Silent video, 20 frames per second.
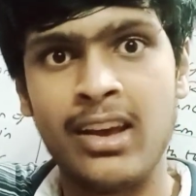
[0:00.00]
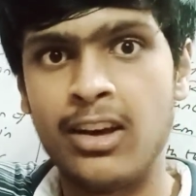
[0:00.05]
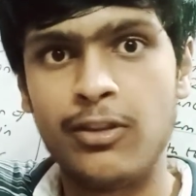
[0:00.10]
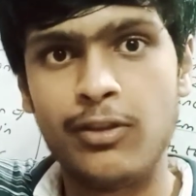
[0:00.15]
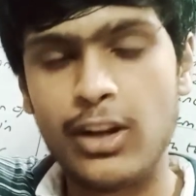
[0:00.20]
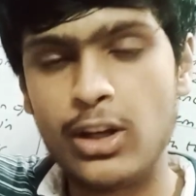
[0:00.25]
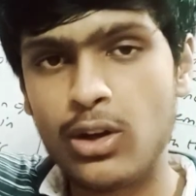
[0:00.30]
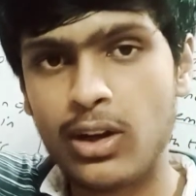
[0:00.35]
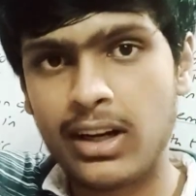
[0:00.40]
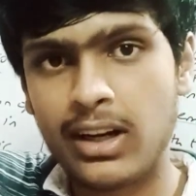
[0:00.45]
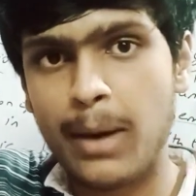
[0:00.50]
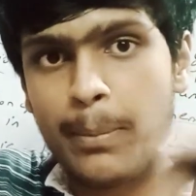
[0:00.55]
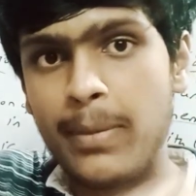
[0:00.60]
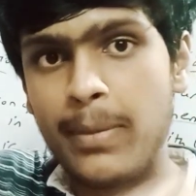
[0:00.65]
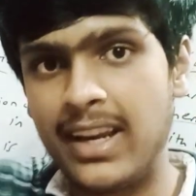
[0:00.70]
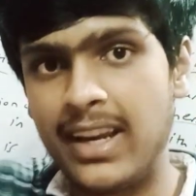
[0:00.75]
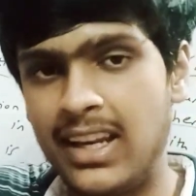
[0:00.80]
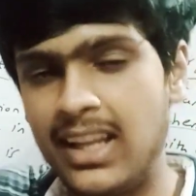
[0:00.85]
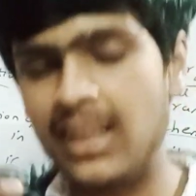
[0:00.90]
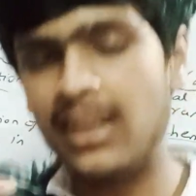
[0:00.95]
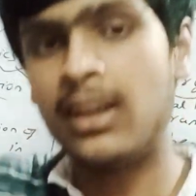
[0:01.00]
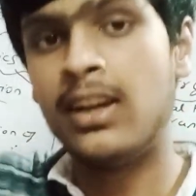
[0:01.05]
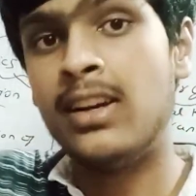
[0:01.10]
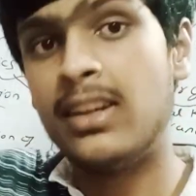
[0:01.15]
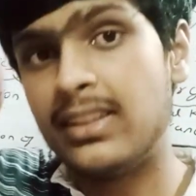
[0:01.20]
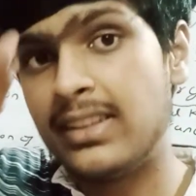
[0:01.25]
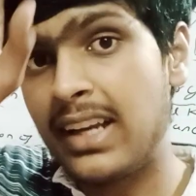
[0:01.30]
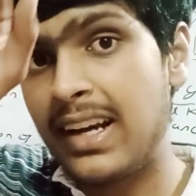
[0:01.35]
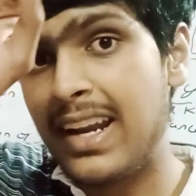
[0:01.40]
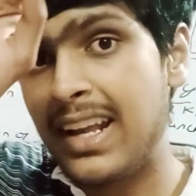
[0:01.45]
When you are combining,
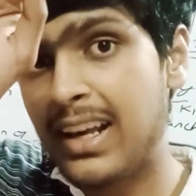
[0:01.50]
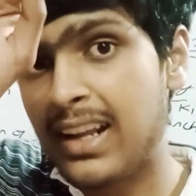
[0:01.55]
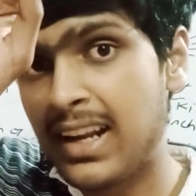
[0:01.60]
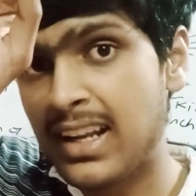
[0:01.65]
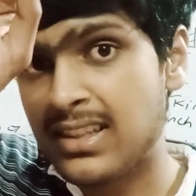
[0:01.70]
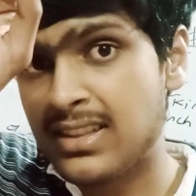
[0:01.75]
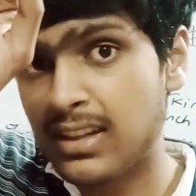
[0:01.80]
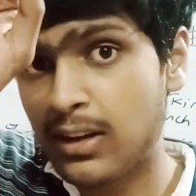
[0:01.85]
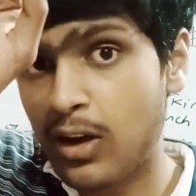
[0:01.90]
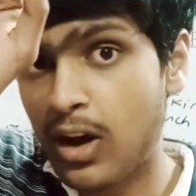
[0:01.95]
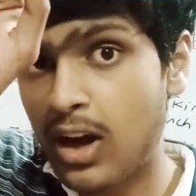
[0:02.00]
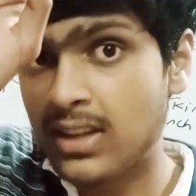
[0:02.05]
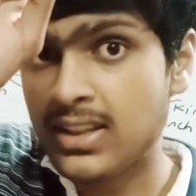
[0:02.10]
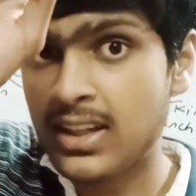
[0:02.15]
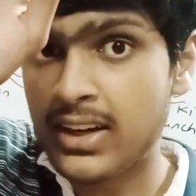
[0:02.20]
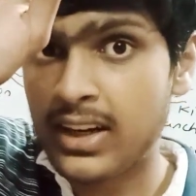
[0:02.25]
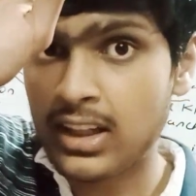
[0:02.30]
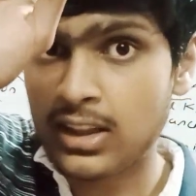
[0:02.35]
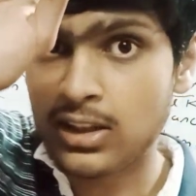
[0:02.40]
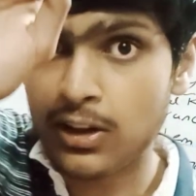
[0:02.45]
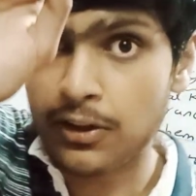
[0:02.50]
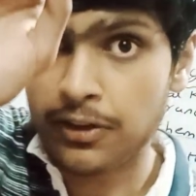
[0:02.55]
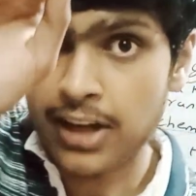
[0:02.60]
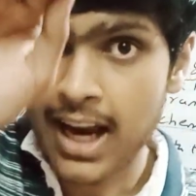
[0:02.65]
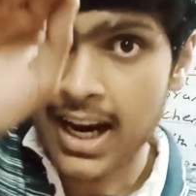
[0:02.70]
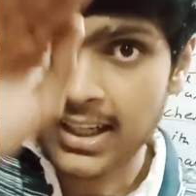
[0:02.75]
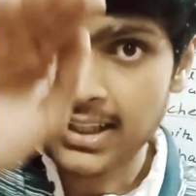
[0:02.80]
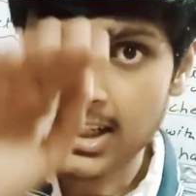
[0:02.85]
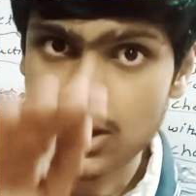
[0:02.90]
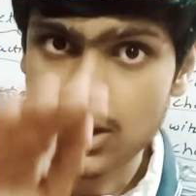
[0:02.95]
the concentration of
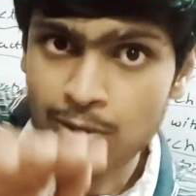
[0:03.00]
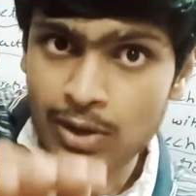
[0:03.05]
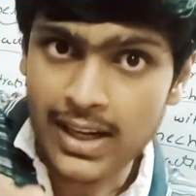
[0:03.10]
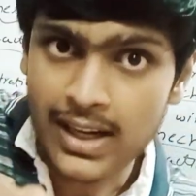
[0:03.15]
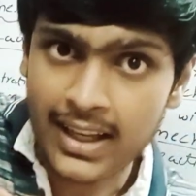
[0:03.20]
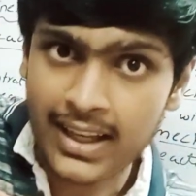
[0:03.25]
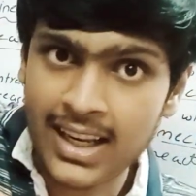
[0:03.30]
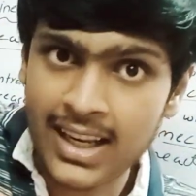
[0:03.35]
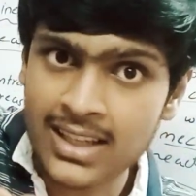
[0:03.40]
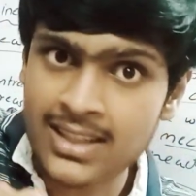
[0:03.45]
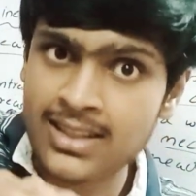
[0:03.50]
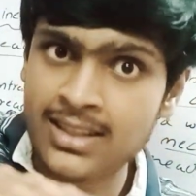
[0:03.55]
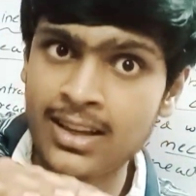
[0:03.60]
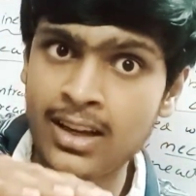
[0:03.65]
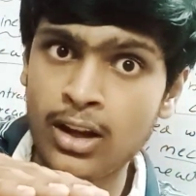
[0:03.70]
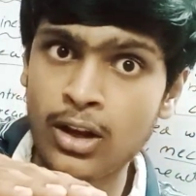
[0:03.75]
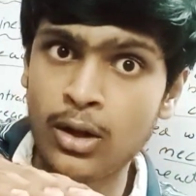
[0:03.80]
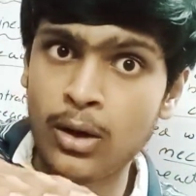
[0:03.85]
reactants will decrease.